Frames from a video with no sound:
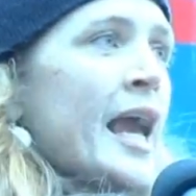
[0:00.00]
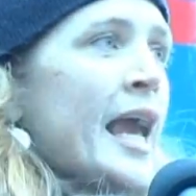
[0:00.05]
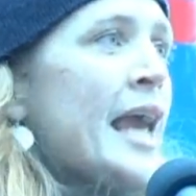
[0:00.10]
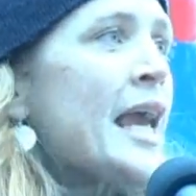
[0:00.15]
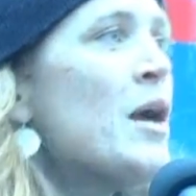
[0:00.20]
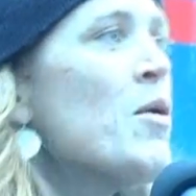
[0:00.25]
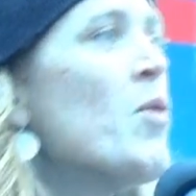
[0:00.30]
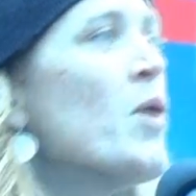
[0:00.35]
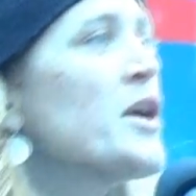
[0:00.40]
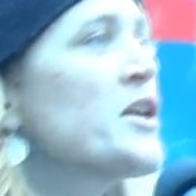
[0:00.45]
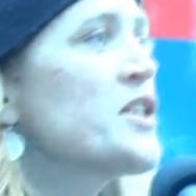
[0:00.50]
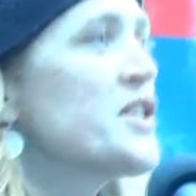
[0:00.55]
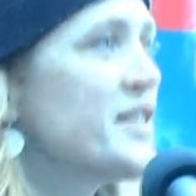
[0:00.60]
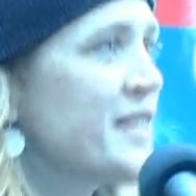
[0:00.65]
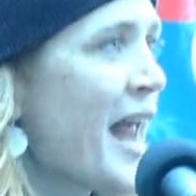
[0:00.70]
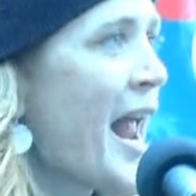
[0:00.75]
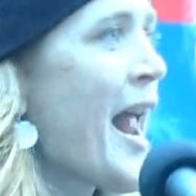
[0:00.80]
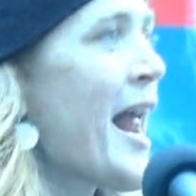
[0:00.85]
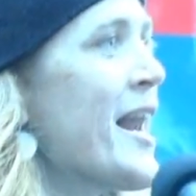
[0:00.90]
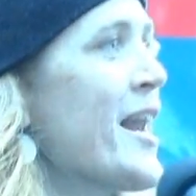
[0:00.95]
He will
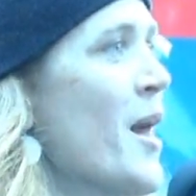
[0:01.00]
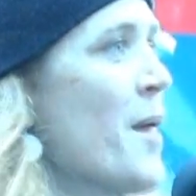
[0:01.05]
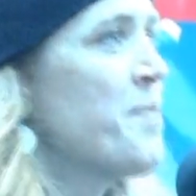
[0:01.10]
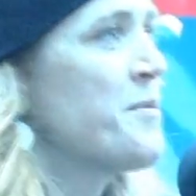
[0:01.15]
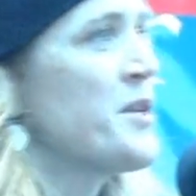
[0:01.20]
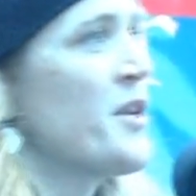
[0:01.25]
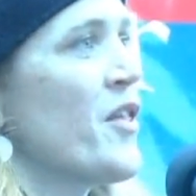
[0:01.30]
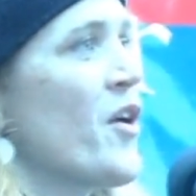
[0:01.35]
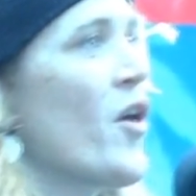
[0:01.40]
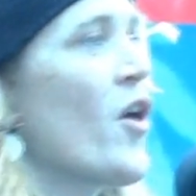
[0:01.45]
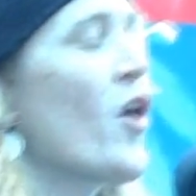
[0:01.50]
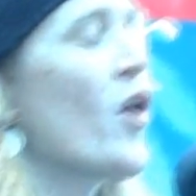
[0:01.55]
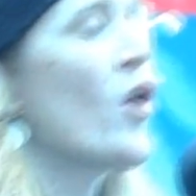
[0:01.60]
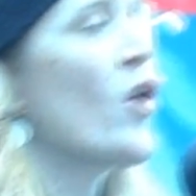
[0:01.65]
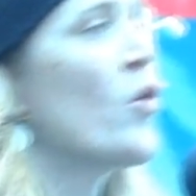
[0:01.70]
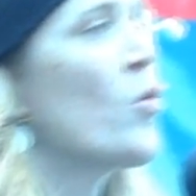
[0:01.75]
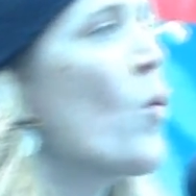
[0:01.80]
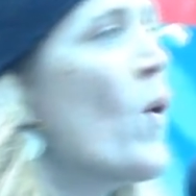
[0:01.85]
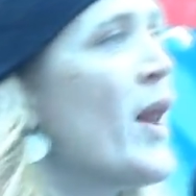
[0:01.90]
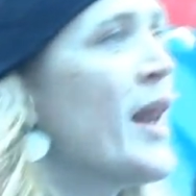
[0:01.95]
stand up to the
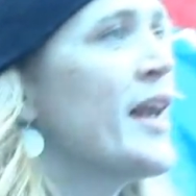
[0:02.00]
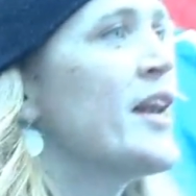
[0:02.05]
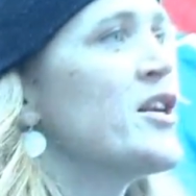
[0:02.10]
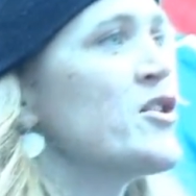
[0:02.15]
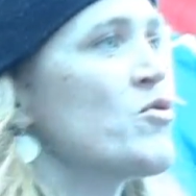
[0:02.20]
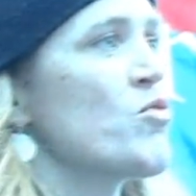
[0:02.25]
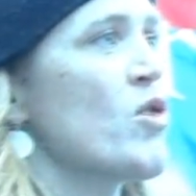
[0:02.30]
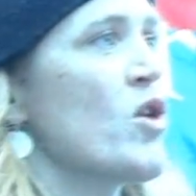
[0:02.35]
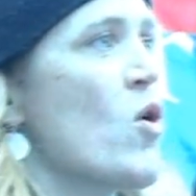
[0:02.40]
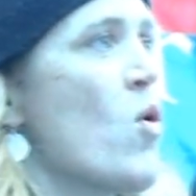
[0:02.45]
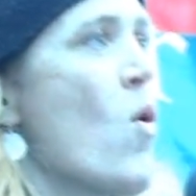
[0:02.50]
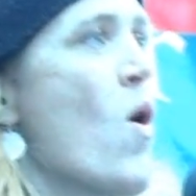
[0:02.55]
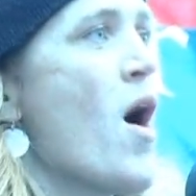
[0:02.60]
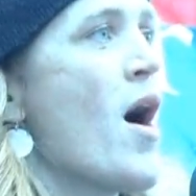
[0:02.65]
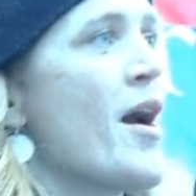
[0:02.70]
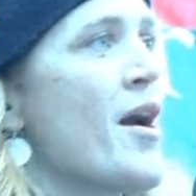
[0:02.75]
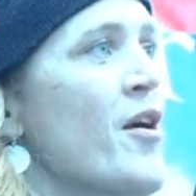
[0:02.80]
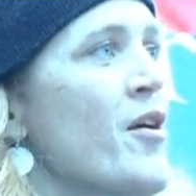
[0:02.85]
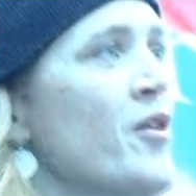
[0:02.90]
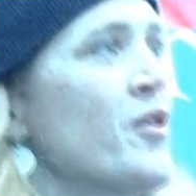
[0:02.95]
herd when it is
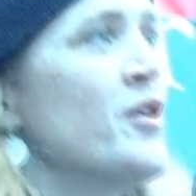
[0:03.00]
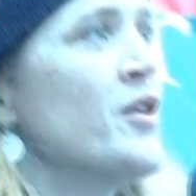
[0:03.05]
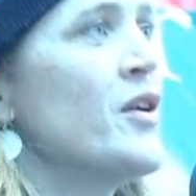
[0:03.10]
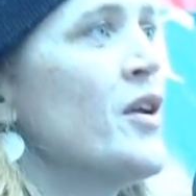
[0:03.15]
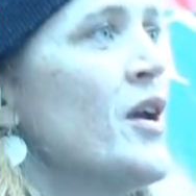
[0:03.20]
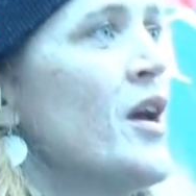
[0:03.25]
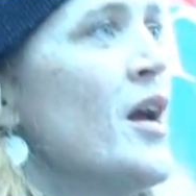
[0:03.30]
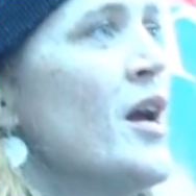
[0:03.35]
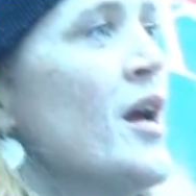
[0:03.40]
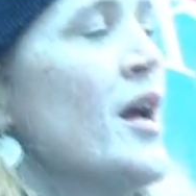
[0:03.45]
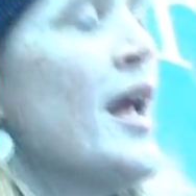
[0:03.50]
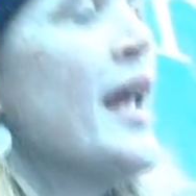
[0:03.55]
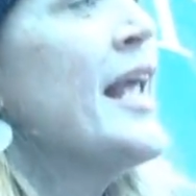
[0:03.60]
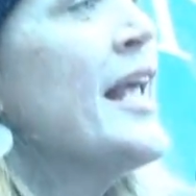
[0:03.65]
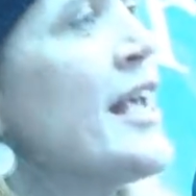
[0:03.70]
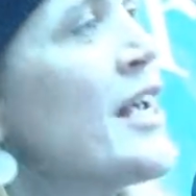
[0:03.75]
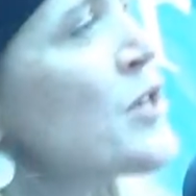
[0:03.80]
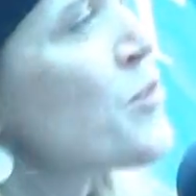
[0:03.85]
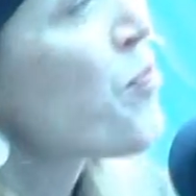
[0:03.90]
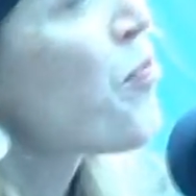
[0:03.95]
required.
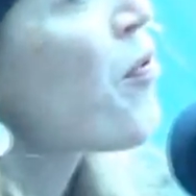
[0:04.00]
He is